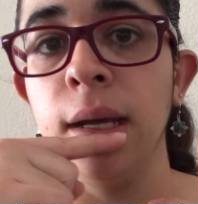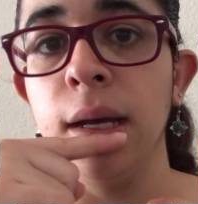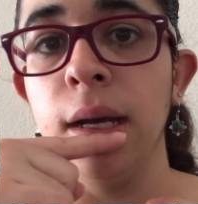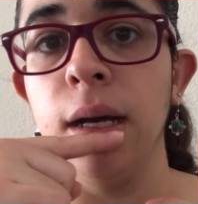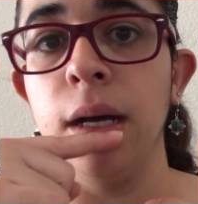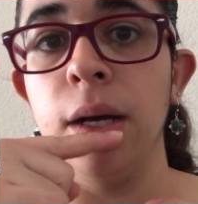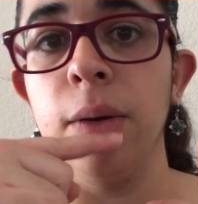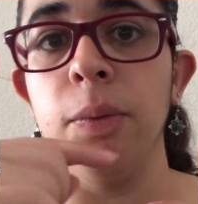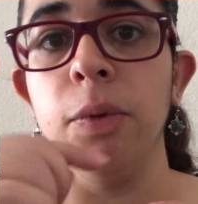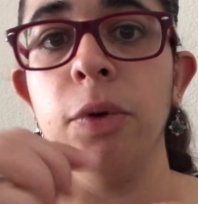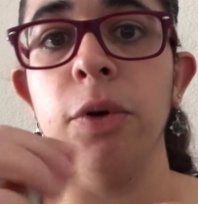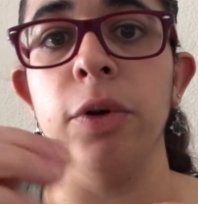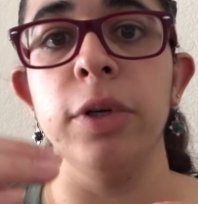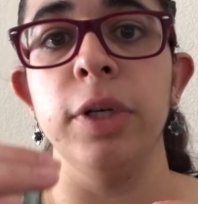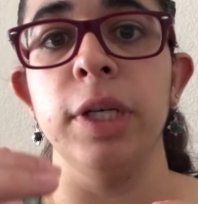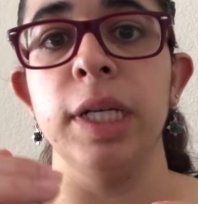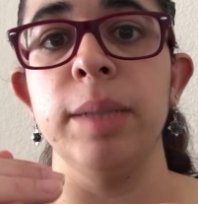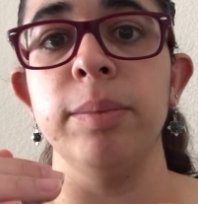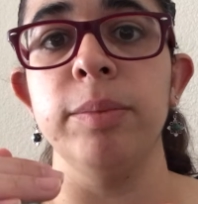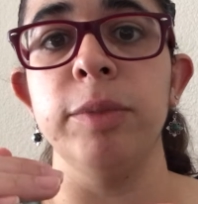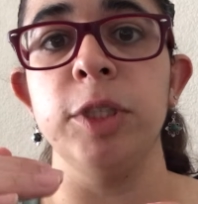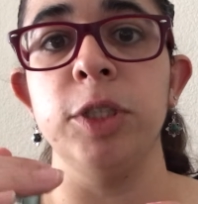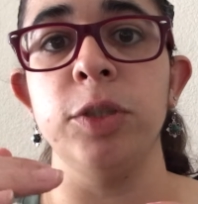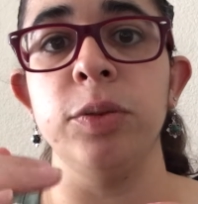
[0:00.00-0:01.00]
or
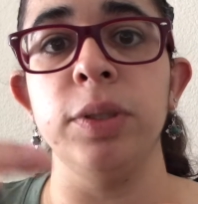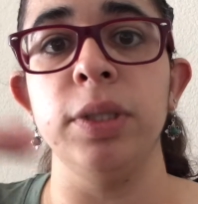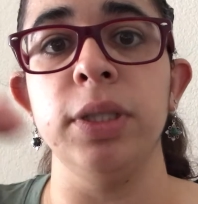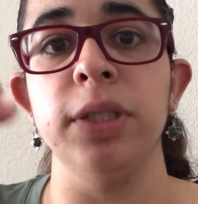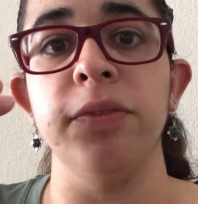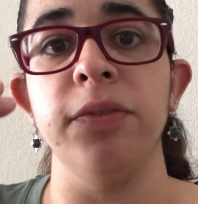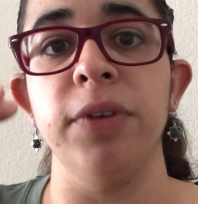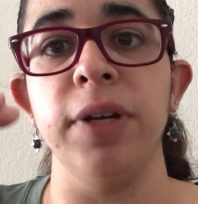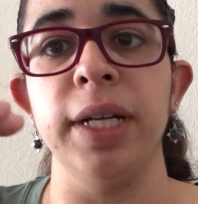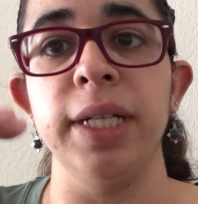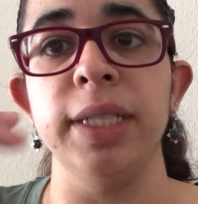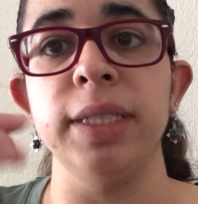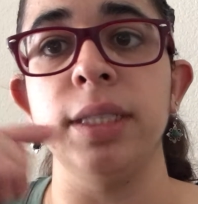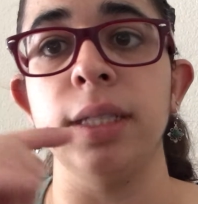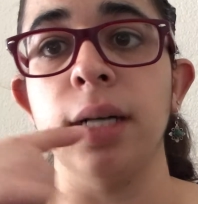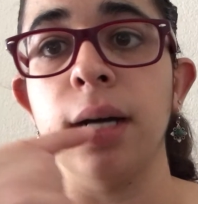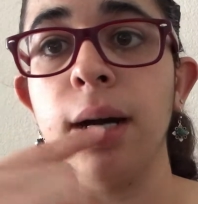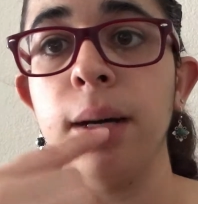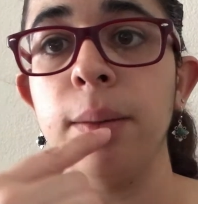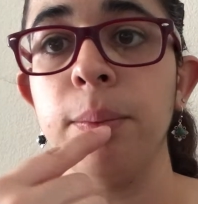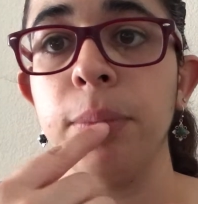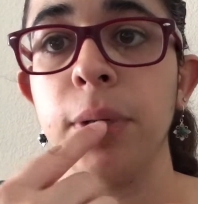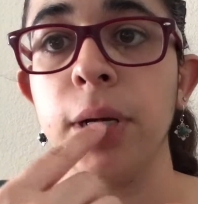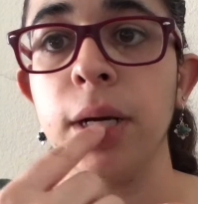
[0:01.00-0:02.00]
in between the very
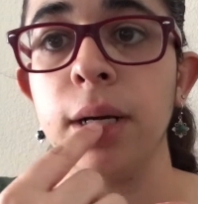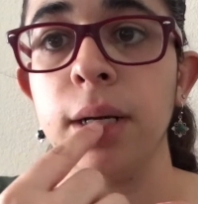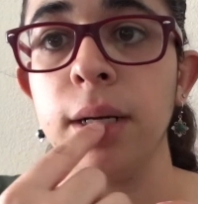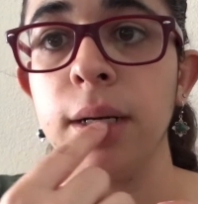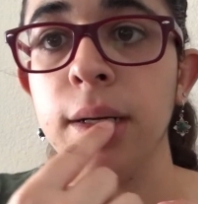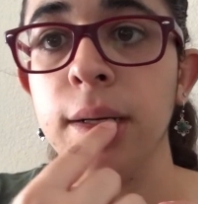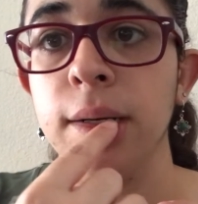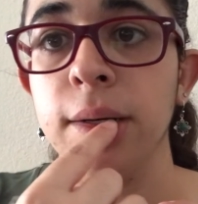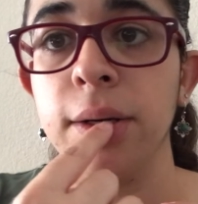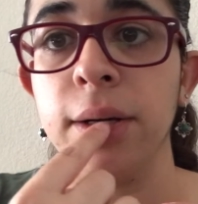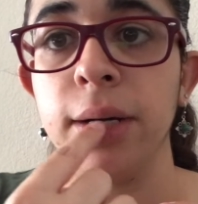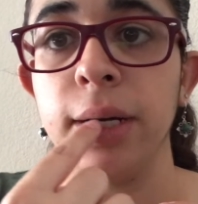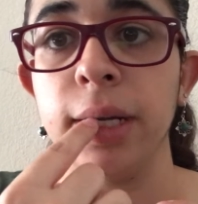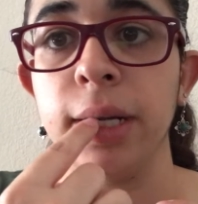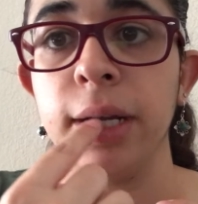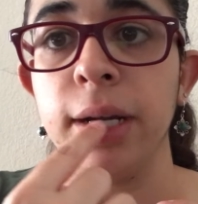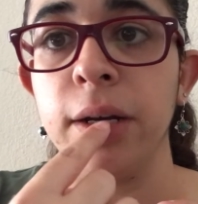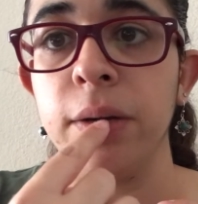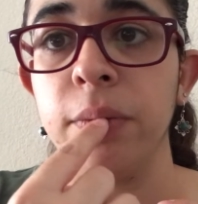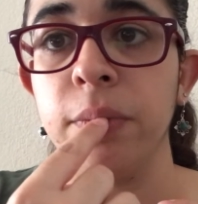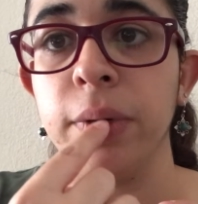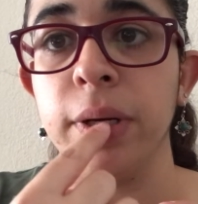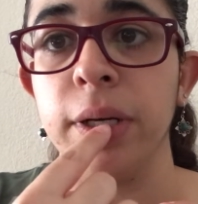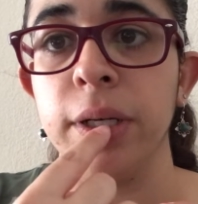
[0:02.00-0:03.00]
top part right
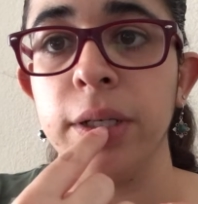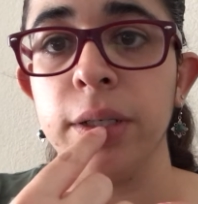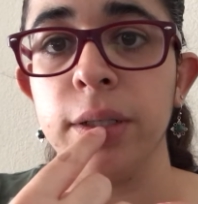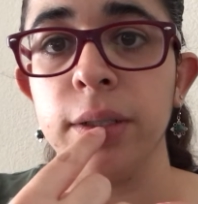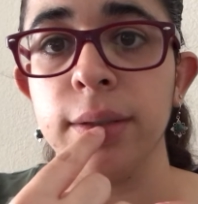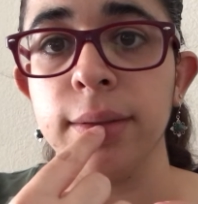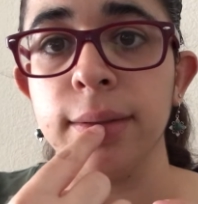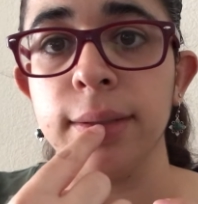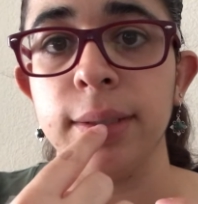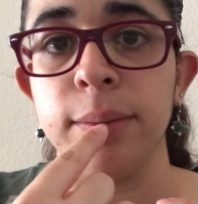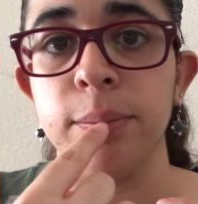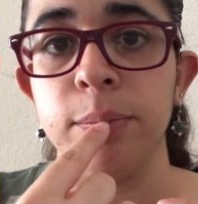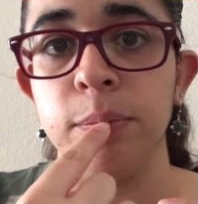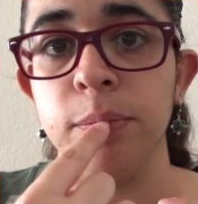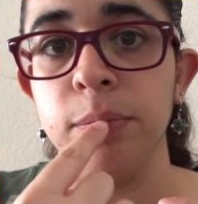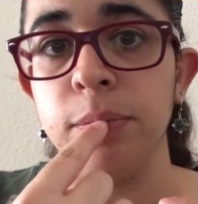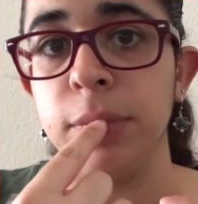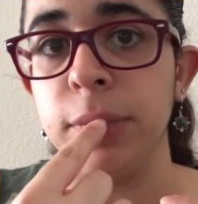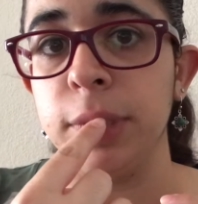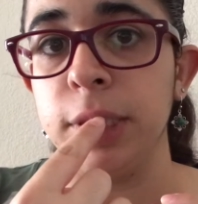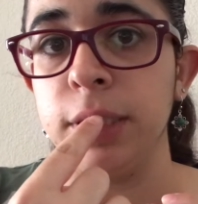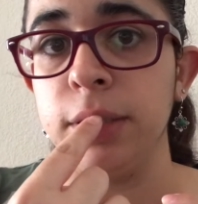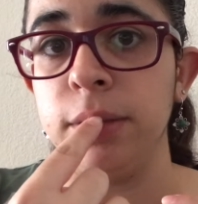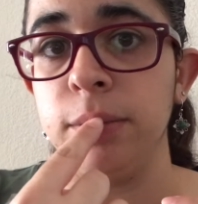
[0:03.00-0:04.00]
here where your lip
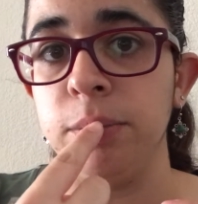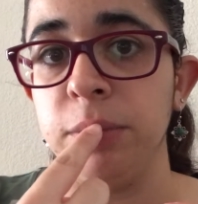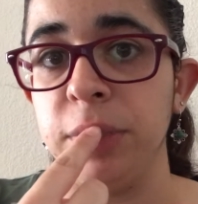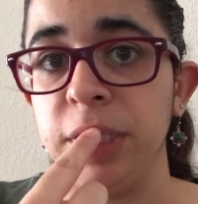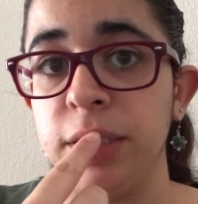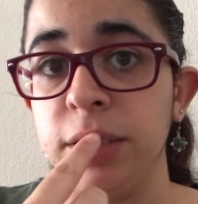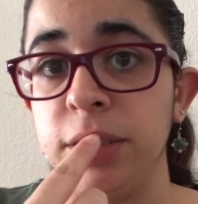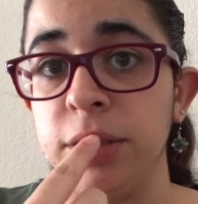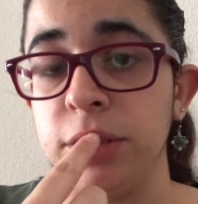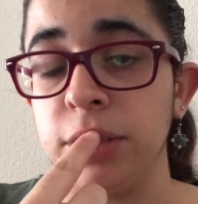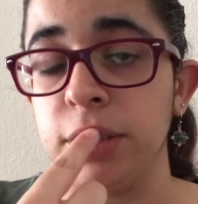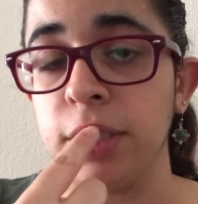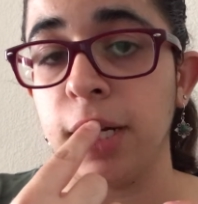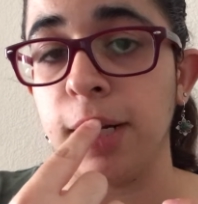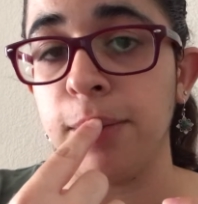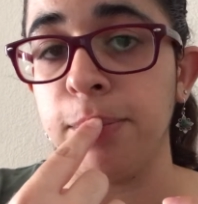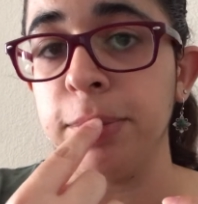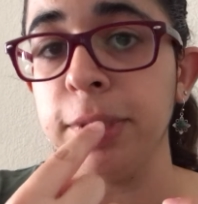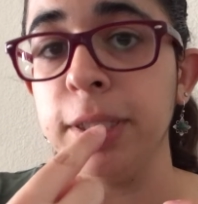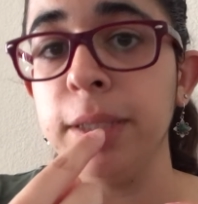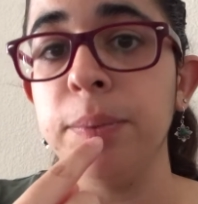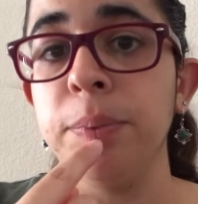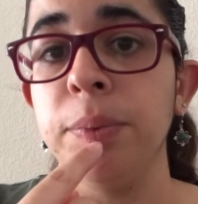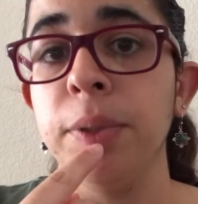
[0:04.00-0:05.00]
meets your top
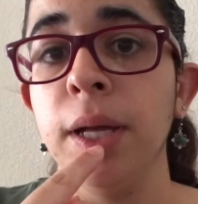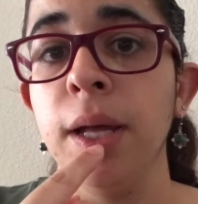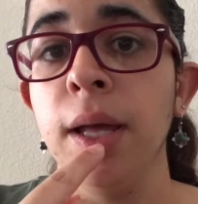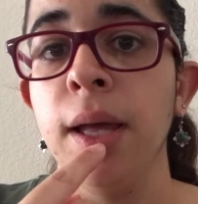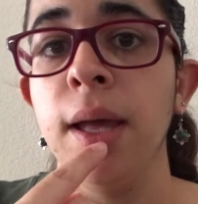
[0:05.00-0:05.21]
lip